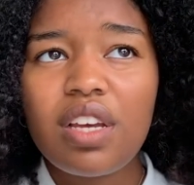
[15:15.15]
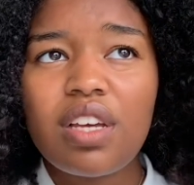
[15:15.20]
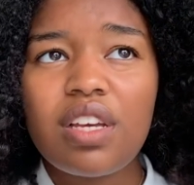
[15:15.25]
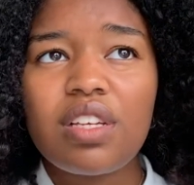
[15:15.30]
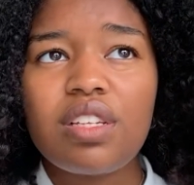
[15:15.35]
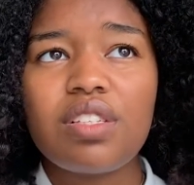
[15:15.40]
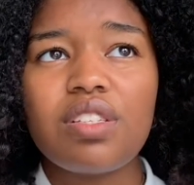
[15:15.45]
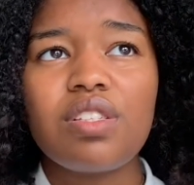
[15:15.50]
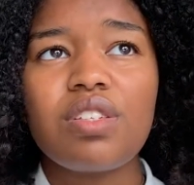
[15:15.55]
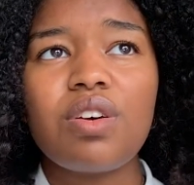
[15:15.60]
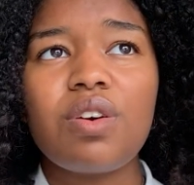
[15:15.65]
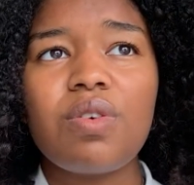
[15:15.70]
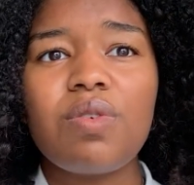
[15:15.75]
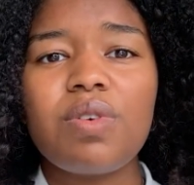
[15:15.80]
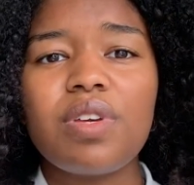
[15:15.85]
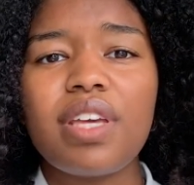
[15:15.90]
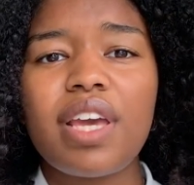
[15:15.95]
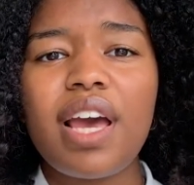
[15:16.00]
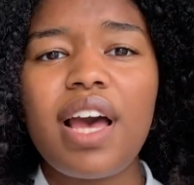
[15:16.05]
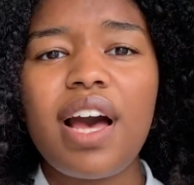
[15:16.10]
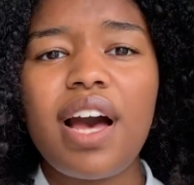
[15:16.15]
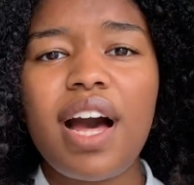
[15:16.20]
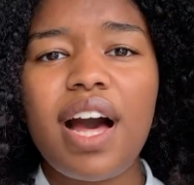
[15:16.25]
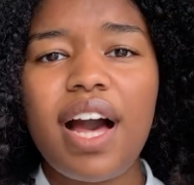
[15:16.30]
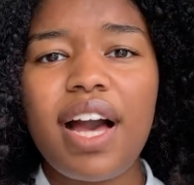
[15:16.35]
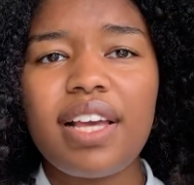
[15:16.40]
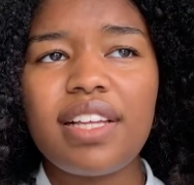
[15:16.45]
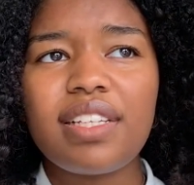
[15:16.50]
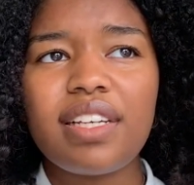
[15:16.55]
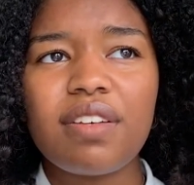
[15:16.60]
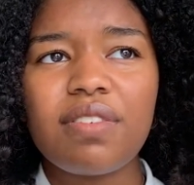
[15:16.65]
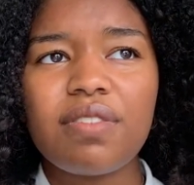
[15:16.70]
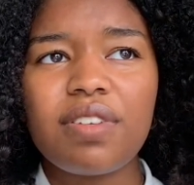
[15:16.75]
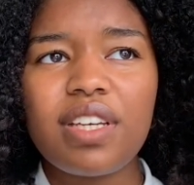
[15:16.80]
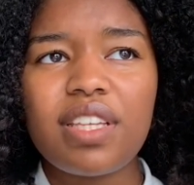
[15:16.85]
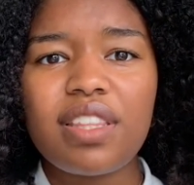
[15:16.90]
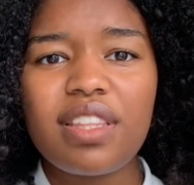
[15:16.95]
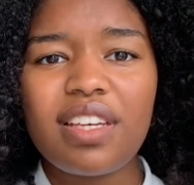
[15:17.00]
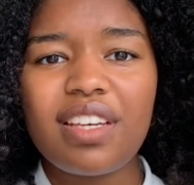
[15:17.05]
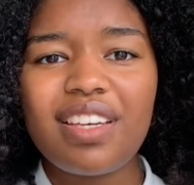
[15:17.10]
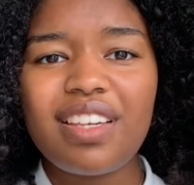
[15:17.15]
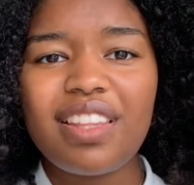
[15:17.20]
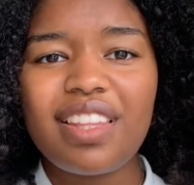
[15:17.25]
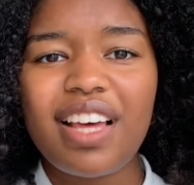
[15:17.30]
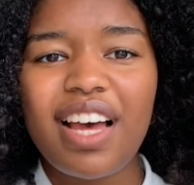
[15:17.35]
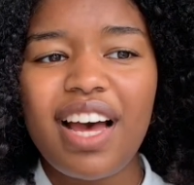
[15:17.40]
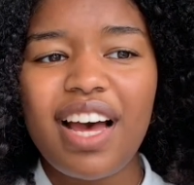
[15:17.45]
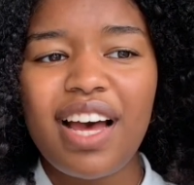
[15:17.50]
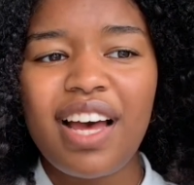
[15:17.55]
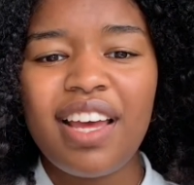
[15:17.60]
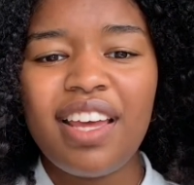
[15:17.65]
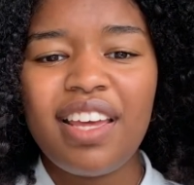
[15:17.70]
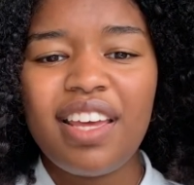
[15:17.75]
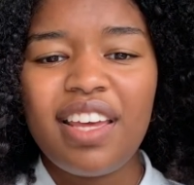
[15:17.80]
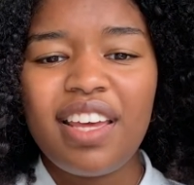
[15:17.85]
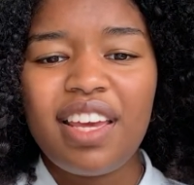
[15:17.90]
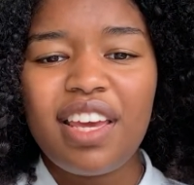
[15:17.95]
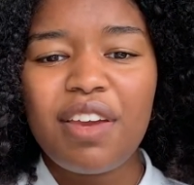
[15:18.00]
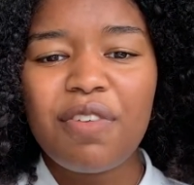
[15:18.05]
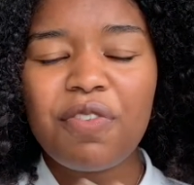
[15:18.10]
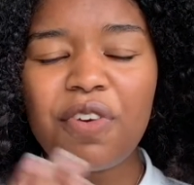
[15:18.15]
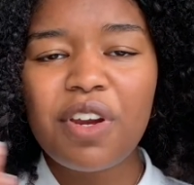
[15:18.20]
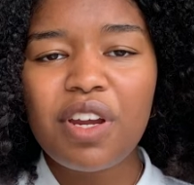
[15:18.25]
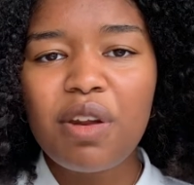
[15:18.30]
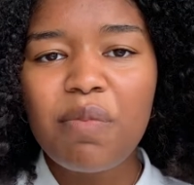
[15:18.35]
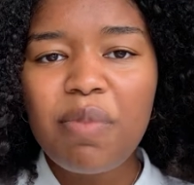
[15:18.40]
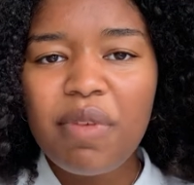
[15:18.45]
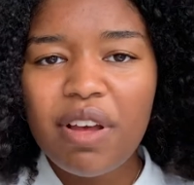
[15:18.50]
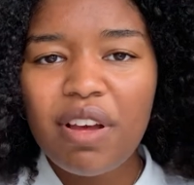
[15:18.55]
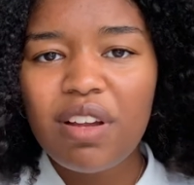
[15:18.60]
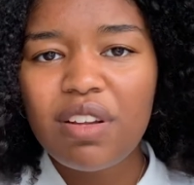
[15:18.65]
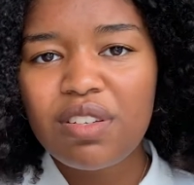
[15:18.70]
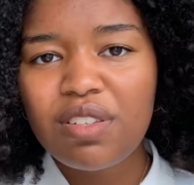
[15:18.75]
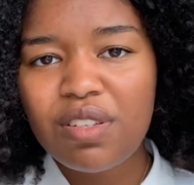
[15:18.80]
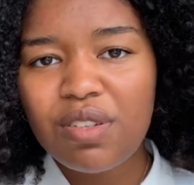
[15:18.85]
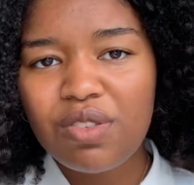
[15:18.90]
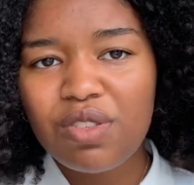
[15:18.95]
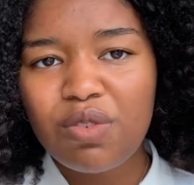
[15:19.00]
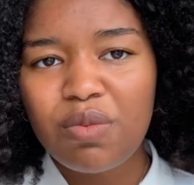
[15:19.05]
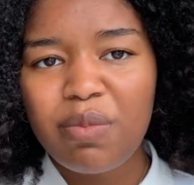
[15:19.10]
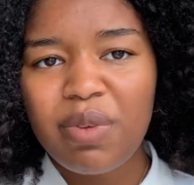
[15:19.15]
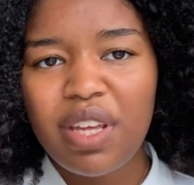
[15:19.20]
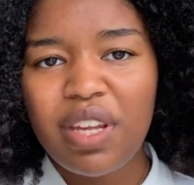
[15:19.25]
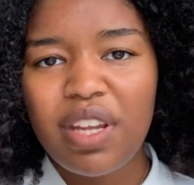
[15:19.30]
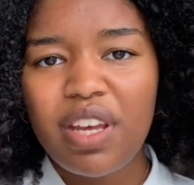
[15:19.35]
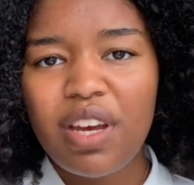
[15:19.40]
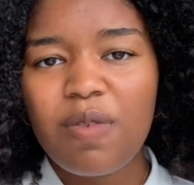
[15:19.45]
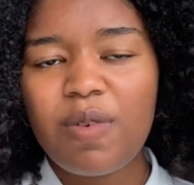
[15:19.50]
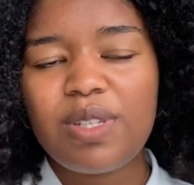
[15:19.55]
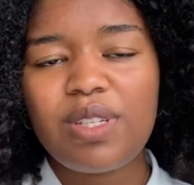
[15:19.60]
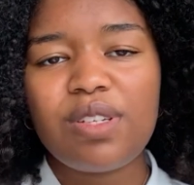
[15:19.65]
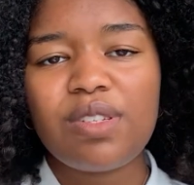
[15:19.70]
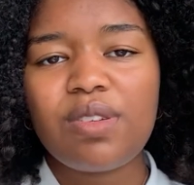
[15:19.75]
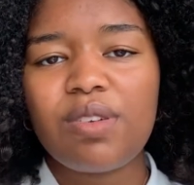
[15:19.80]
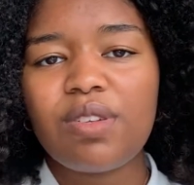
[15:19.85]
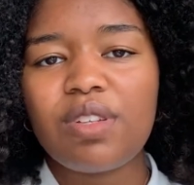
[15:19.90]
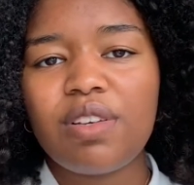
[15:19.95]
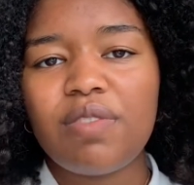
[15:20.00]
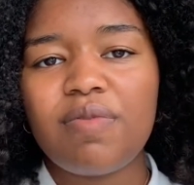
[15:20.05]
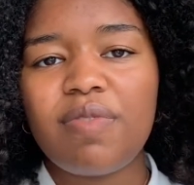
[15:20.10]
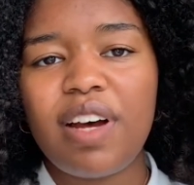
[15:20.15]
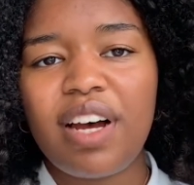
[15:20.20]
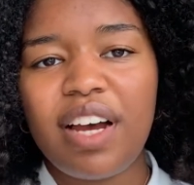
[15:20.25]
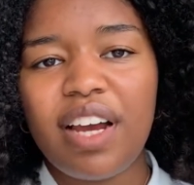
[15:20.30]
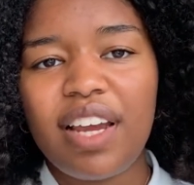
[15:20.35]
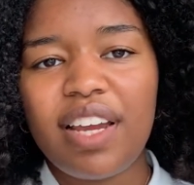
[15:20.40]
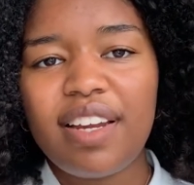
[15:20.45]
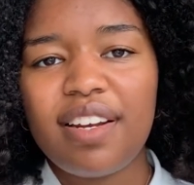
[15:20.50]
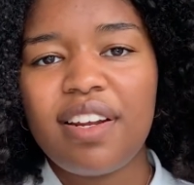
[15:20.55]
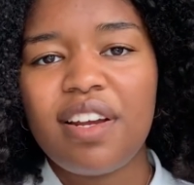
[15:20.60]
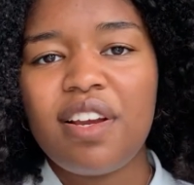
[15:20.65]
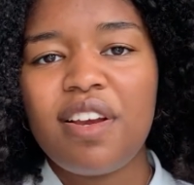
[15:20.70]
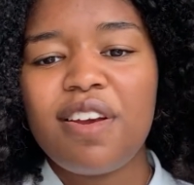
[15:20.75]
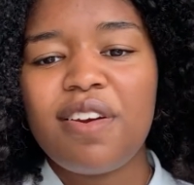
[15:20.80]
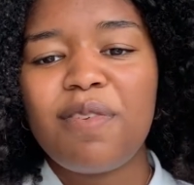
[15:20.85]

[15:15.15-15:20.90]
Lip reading: So yeah, I definitely think that if you're gonna be on social media, which is totally fine,